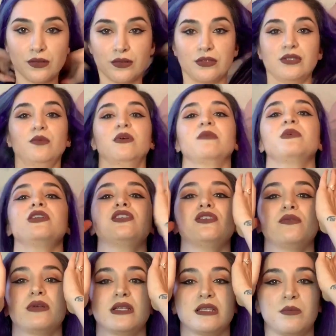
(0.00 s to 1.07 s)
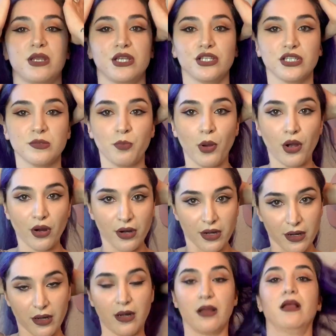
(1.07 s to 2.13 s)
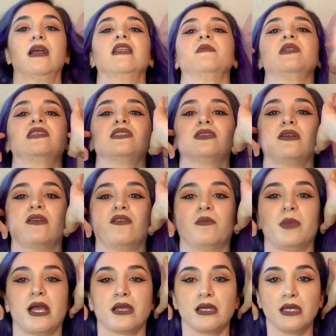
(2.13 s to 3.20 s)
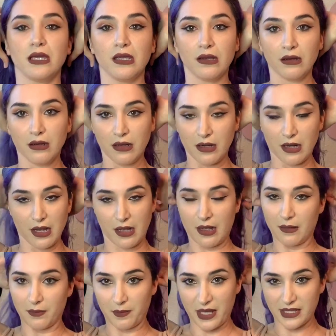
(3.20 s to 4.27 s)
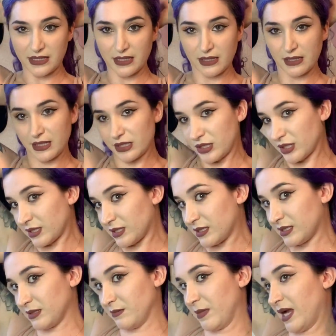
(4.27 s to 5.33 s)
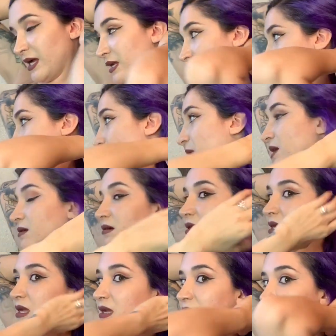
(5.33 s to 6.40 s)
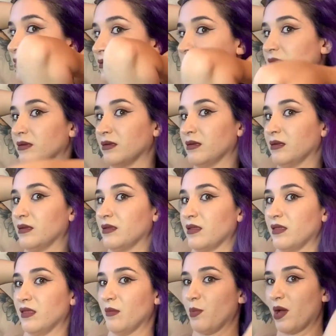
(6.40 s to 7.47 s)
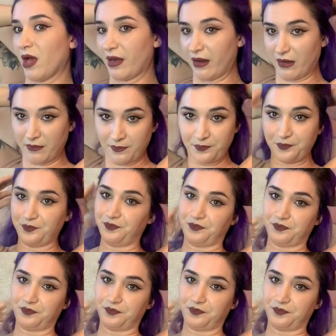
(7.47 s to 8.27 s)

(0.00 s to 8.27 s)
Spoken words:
So what I'm going to do is I'm going to just part, and I'm going to start back here, basically just my nape area, the bottom,